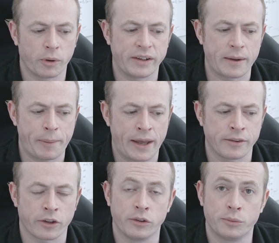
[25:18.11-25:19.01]
but it
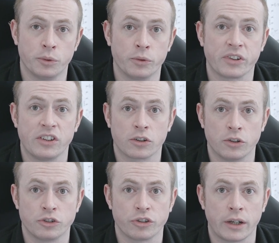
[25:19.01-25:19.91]
depends on the rules in your
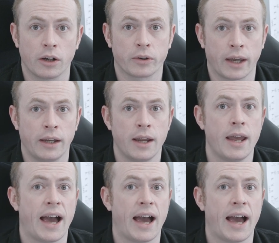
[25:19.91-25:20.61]
country, okay?